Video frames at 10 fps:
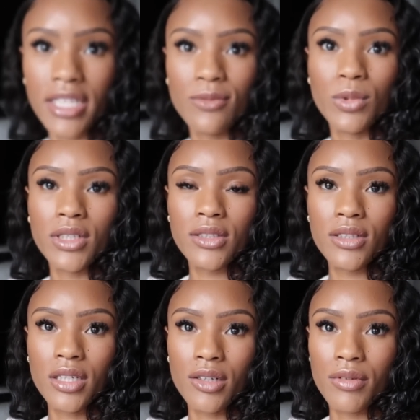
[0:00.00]
I
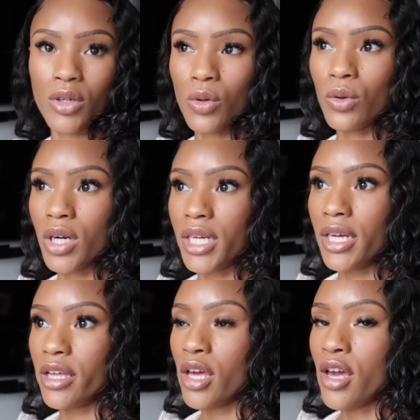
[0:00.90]
was going to record
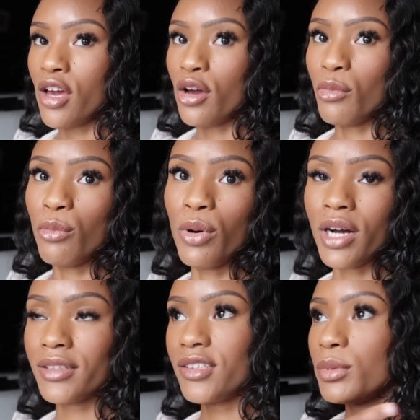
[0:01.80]
it,
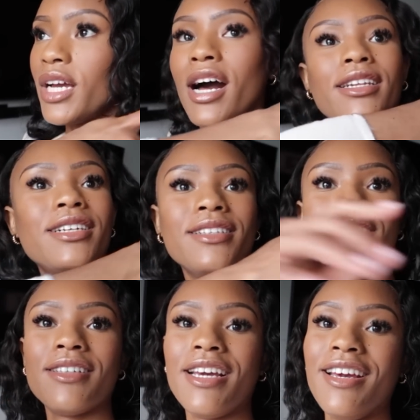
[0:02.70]
but to be honest,